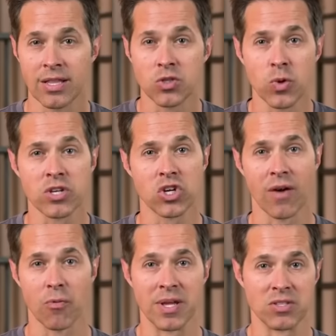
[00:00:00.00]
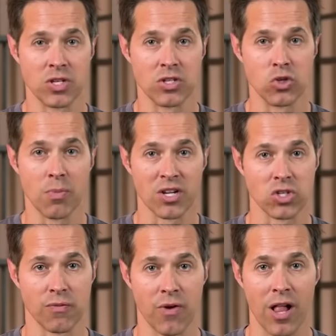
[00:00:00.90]
The Swedish government didn't do
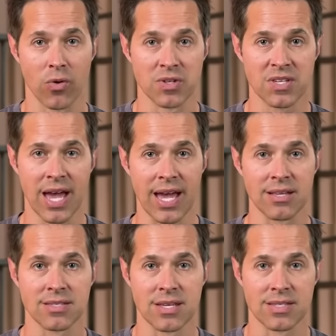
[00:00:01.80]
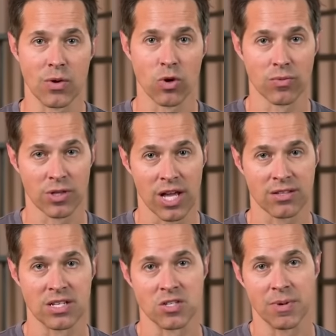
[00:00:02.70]
much to follow his case, as they were
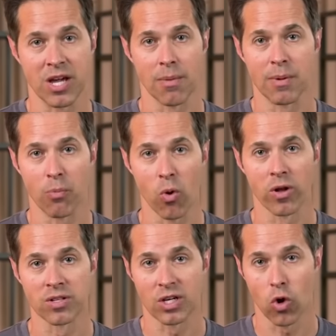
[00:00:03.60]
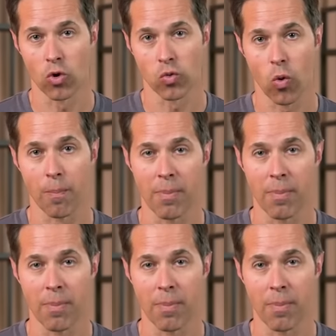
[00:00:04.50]
reluctant to become embroiled in Cold War